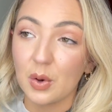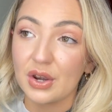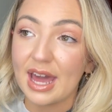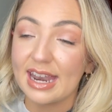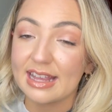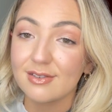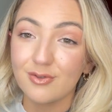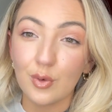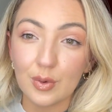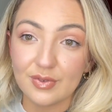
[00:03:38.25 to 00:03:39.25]
and it's
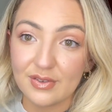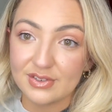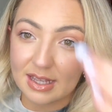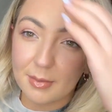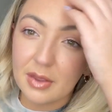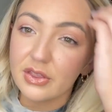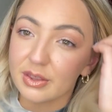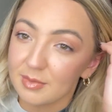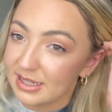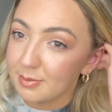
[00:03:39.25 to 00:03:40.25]
$4.50 a month, and
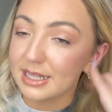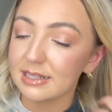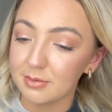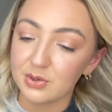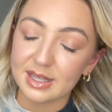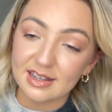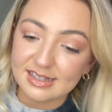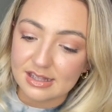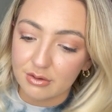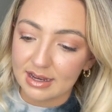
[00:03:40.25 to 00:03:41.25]
we split it between us
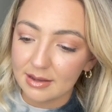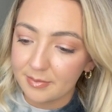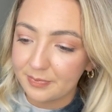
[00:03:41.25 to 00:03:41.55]
3.